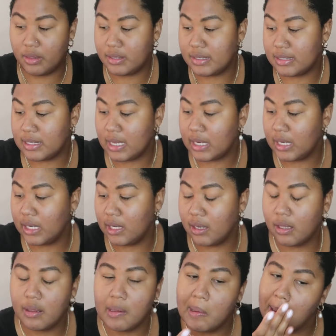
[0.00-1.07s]

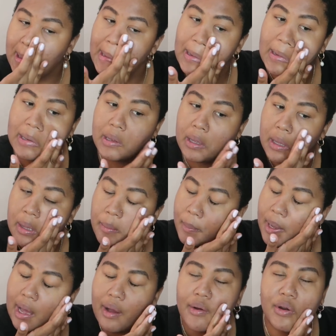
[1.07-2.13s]
setting
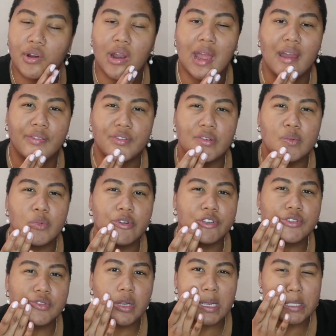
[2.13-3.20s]
powder after your
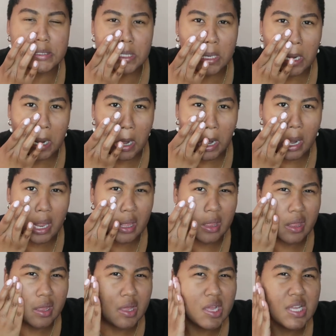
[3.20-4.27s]
moisturizer
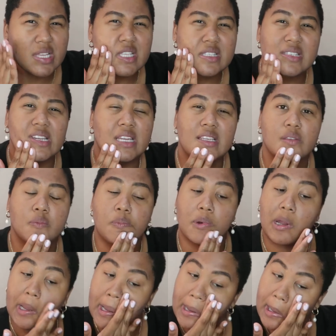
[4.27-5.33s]
setting
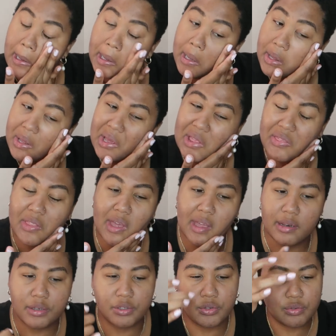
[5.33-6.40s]
spray and
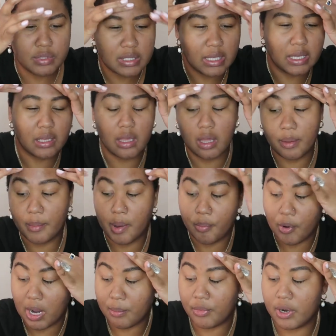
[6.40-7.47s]
then using um a
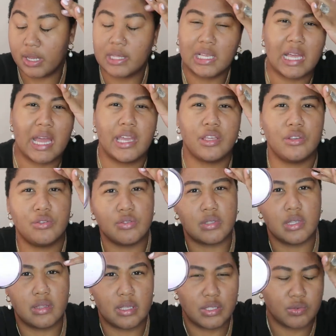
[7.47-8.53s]
primer and the guy
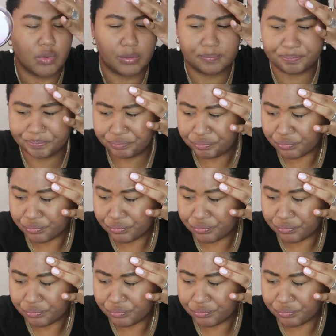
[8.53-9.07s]
used this one